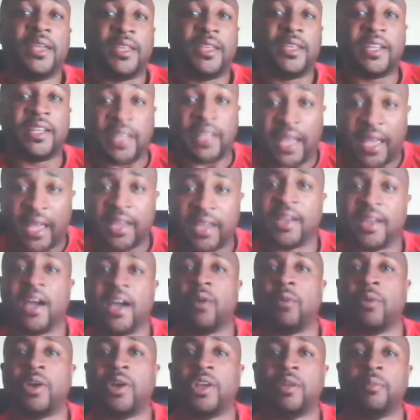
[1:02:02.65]
You get to hang
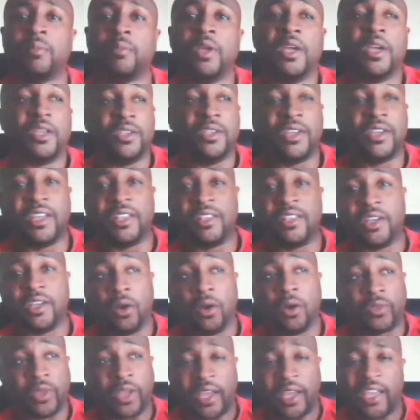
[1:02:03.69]
out with them. You get to
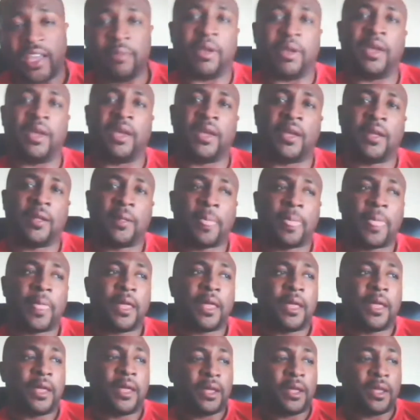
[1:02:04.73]
go say, hey, man,
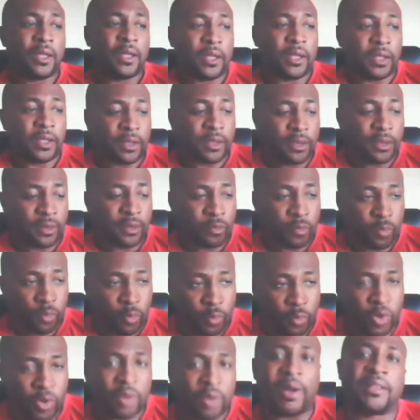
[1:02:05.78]

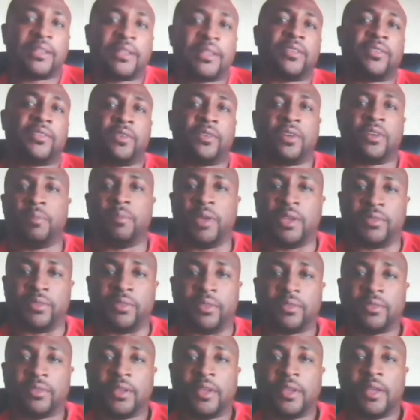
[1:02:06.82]
what about this in your
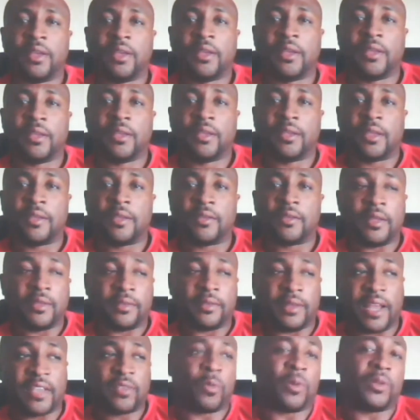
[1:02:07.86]
business?
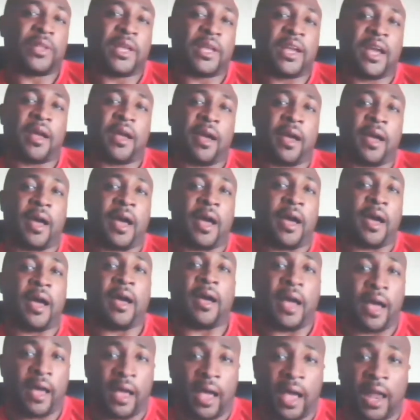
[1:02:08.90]
So that's one thing
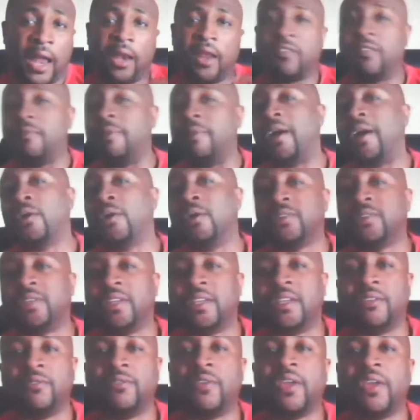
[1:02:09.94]
I love about going to
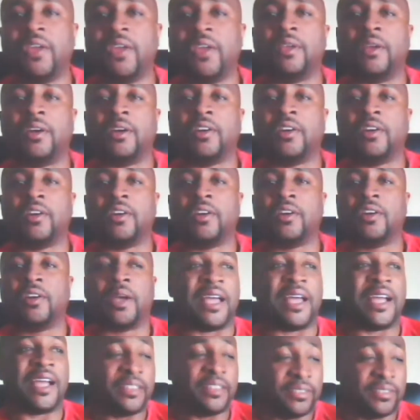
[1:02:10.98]
the events here,
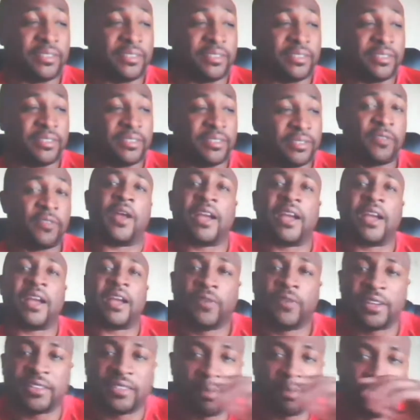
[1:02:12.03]
because I get to see the
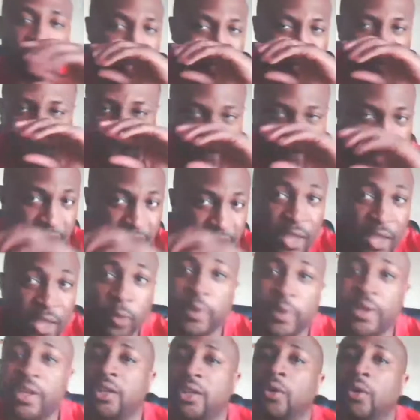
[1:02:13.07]
actual flesh and blood.
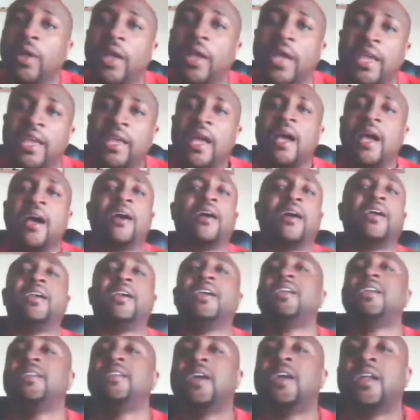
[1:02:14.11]
We can go hang
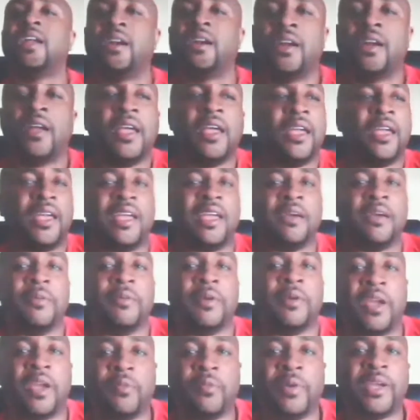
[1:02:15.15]
out, eat dinner,
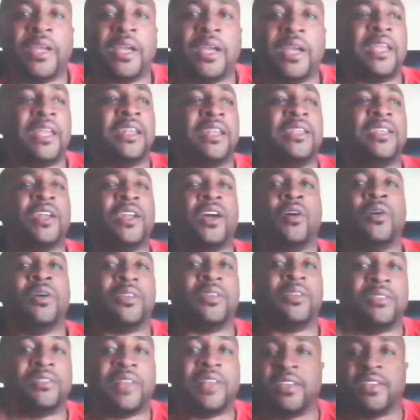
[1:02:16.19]
and
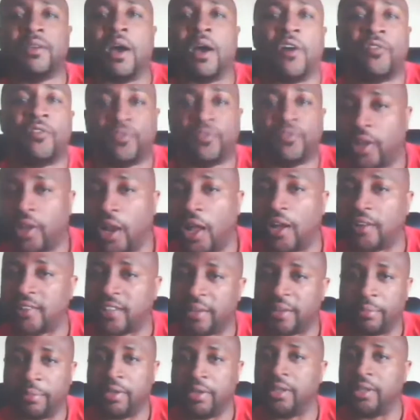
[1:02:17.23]
it's like you're off the clock
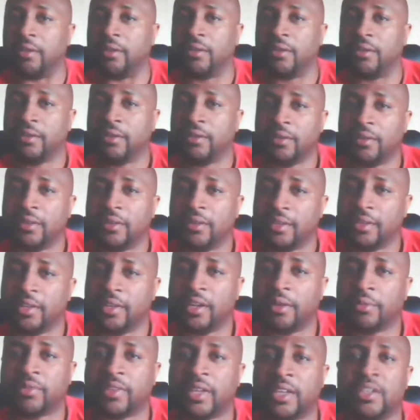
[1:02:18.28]
type of deal. You
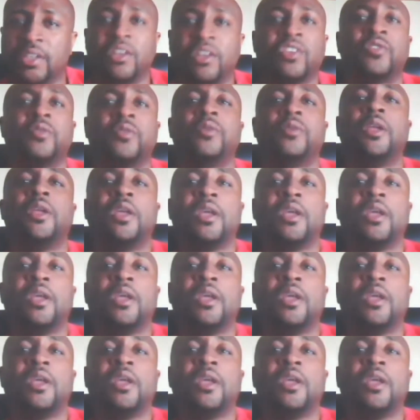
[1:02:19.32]
know what I'm saying?